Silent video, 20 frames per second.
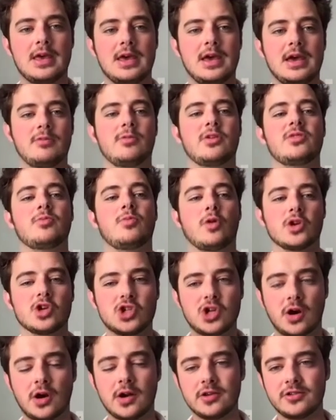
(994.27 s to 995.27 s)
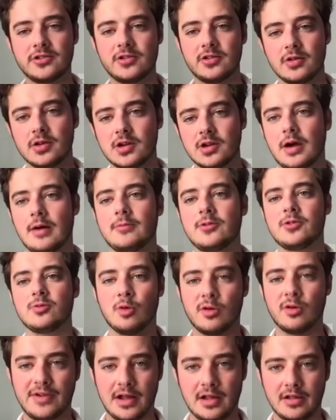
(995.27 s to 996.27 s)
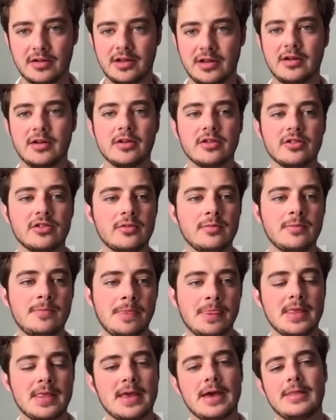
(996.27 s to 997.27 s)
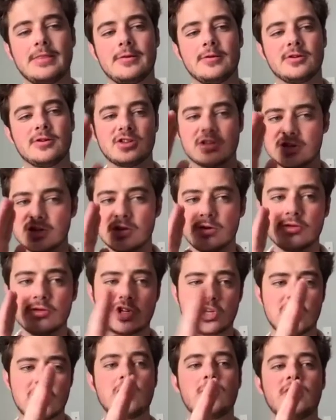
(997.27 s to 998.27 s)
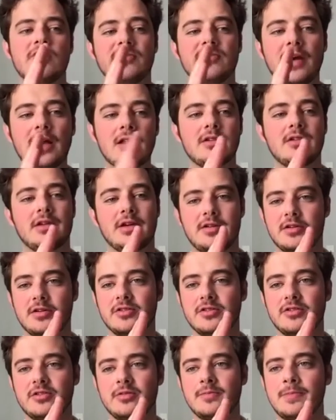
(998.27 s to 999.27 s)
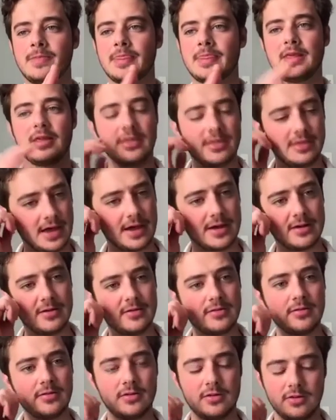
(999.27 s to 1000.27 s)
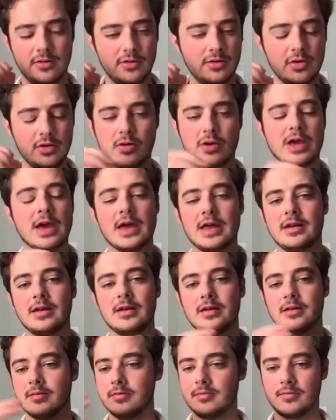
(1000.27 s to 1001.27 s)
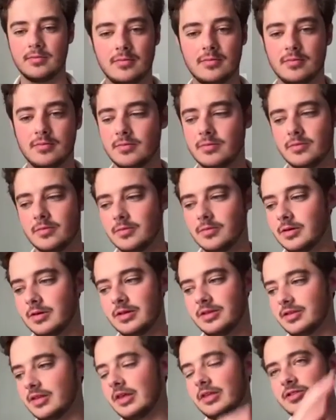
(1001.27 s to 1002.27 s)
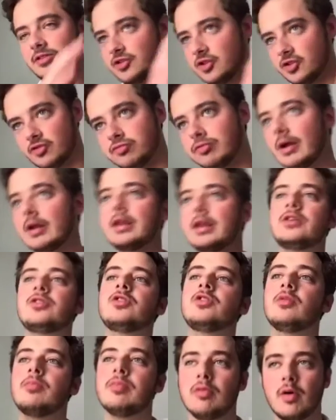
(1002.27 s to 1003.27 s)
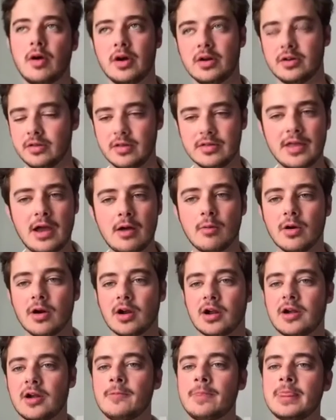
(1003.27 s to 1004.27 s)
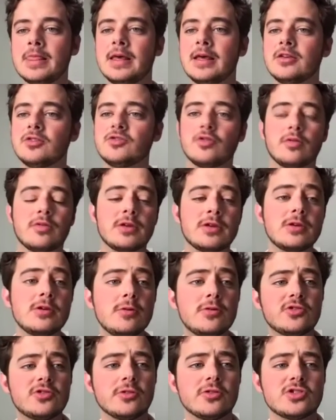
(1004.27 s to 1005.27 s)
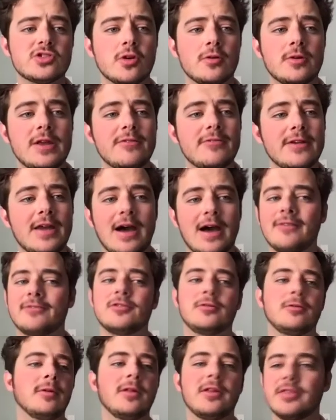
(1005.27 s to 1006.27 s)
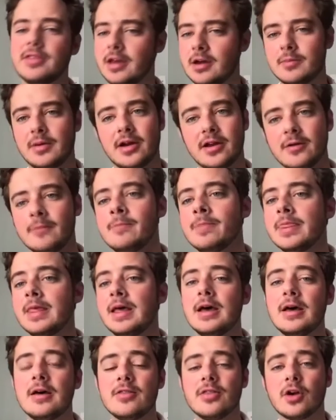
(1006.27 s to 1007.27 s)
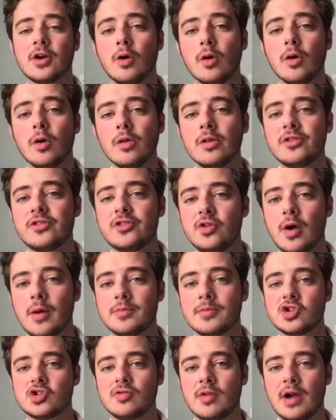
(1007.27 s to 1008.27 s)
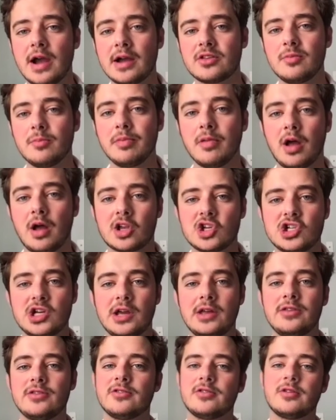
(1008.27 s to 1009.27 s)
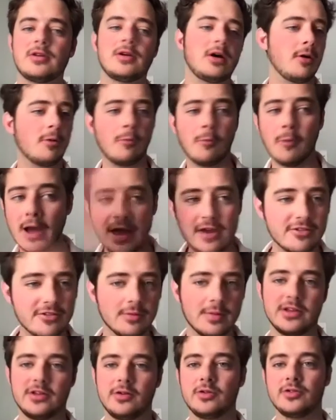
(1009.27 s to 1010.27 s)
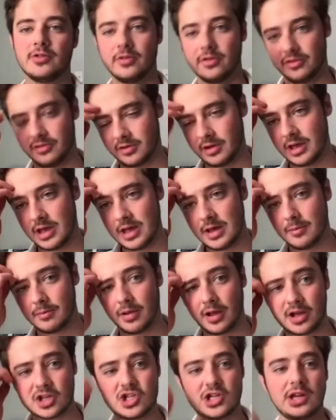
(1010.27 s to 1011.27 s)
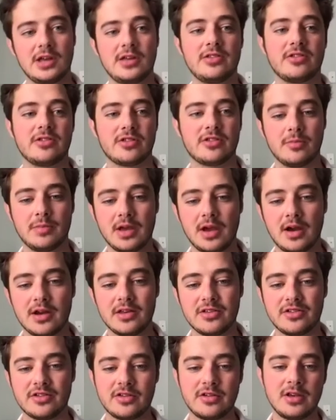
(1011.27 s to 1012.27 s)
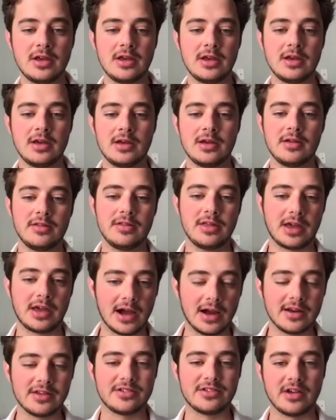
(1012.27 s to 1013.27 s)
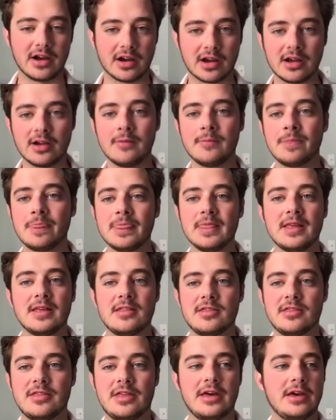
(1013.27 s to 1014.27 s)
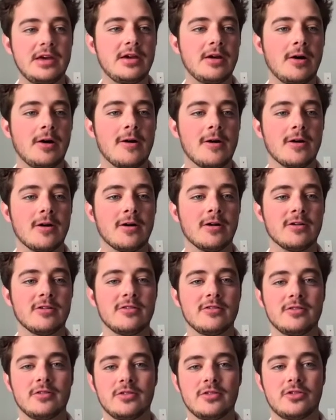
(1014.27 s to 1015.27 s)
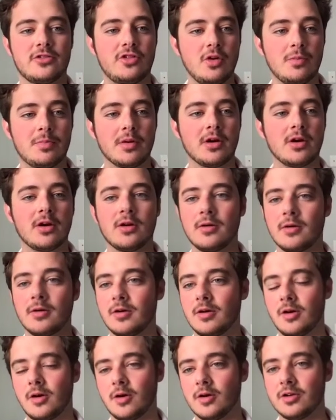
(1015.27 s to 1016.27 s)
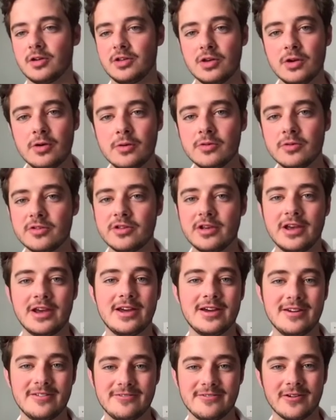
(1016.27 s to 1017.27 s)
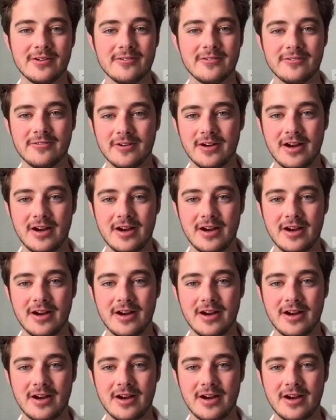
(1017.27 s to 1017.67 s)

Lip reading: And with more shards comes more validators. And there's this huge queue of validators that it's just ready to deploy onto the network. So the users don't even have to really think about it. The goal is to abstract blockchains away from end users. Blockchains, to be honest, they kind of suck. They are super hard to use for